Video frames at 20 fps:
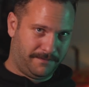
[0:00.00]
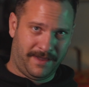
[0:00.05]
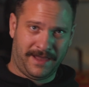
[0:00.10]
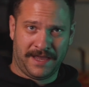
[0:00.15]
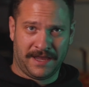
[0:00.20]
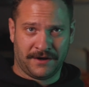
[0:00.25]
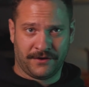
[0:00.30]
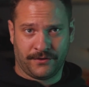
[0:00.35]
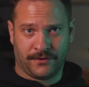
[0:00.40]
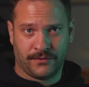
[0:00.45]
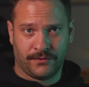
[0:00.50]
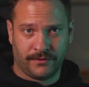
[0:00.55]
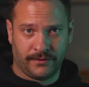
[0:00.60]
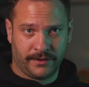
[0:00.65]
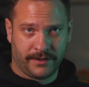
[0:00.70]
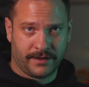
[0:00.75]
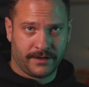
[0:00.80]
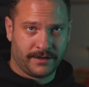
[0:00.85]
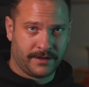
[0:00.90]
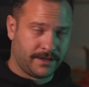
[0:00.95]

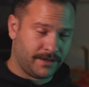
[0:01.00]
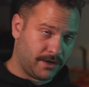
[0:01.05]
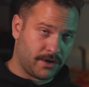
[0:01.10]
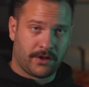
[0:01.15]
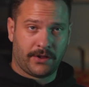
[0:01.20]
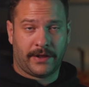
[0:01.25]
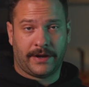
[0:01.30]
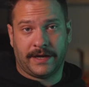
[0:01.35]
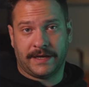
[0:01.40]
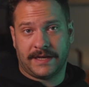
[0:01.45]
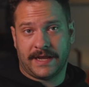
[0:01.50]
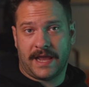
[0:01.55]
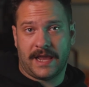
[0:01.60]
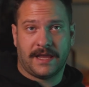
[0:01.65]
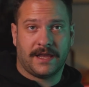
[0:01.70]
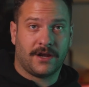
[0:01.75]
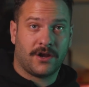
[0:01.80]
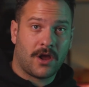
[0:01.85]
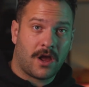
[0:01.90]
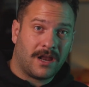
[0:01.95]
intercooler, and call it a
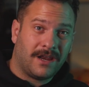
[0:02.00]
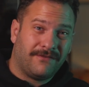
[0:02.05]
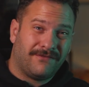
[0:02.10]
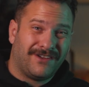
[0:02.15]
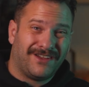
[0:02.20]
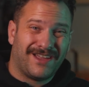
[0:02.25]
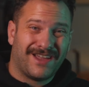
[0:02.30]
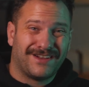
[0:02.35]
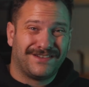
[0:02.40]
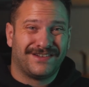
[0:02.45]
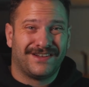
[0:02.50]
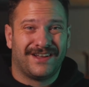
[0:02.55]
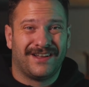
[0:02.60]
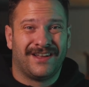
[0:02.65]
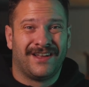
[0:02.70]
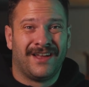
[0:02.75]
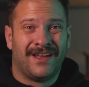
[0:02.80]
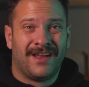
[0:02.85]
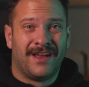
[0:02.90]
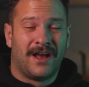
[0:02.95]
day, and not even get
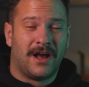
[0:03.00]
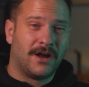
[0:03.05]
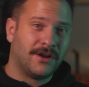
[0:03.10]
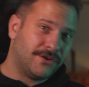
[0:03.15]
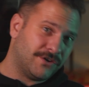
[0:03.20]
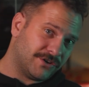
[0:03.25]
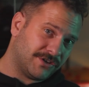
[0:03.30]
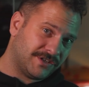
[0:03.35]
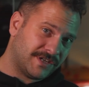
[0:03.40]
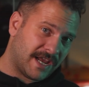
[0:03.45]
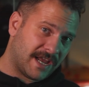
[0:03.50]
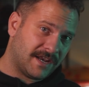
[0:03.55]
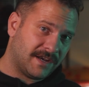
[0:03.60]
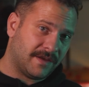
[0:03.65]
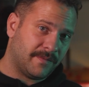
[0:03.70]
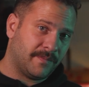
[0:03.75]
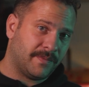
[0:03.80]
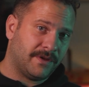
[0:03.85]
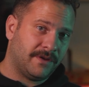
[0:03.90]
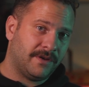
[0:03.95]
to understand
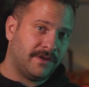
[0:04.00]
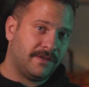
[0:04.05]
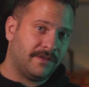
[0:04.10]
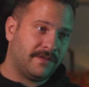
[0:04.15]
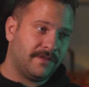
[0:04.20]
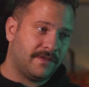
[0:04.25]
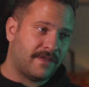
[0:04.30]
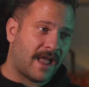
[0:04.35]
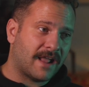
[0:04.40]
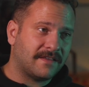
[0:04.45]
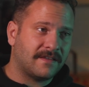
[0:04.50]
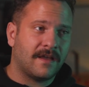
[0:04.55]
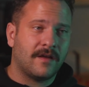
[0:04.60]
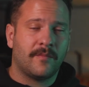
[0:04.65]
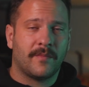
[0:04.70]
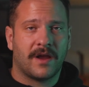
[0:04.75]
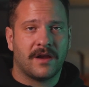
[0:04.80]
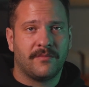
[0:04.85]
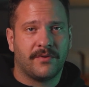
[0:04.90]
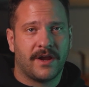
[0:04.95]
it. But that's how
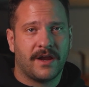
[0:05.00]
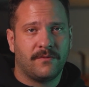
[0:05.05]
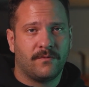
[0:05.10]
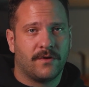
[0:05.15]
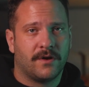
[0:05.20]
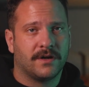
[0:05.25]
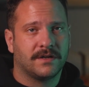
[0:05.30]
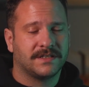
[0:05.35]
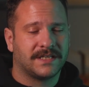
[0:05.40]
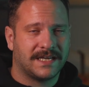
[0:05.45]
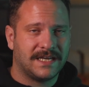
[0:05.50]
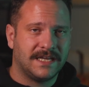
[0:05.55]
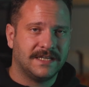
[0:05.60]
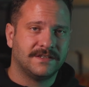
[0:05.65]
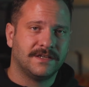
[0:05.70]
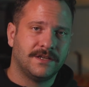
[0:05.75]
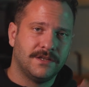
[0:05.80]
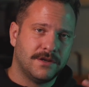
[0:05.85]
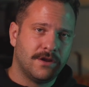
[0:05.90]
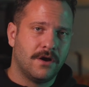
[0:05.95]
my brain works. I need
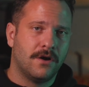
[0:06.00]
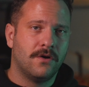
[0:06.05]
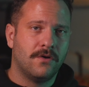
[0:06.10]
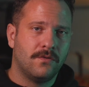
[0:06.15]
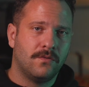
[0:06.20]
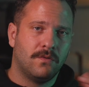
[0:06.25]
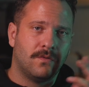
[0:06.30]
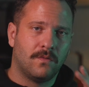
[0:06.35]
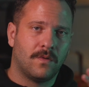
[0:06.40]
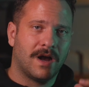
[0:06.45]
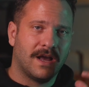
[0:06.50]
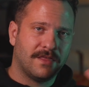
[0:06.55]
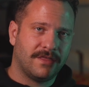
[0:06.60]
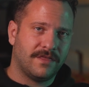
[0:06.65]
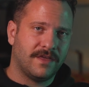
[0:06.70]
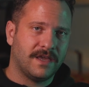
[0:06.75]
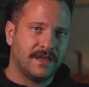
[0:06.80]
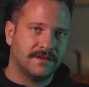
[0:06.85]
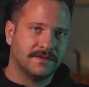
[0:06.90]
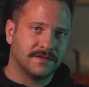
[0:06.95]
to know why
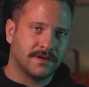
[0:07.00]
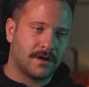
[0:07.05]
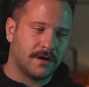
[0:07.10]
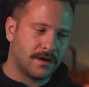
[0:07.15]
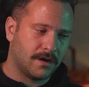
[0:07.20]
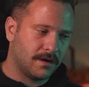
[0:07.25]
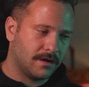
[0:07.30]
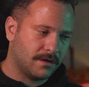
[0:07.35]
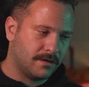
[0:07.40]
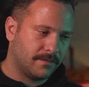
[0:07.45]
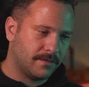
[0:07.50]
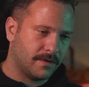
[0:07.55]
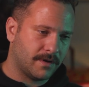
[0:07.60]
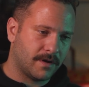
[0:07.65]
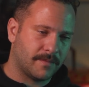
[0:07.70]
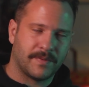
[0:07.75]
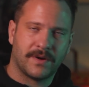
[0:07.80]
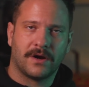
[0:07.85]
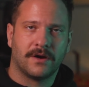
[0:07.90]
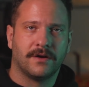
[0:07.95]
things are
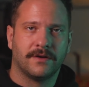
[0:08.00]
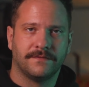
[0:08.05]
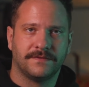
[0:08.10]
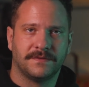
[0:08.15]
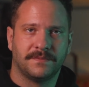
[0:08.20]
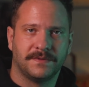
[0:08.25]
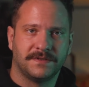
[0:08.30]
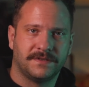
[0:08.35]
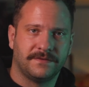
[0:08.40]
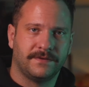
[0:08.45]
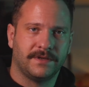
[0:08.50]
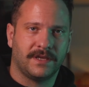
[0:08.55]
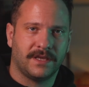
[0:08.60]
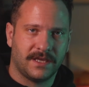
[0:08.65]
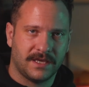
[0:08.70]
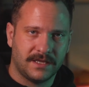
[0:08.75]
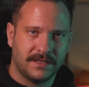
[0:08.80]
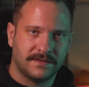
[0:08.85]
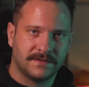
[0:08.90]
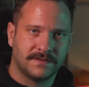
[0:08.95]
a part of specific
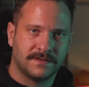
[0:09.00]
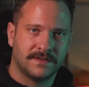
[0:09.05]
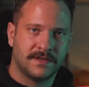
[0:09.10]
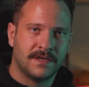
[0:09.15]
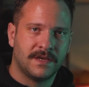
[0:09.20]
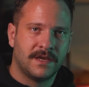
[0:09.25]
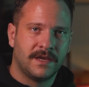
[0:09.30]
kits.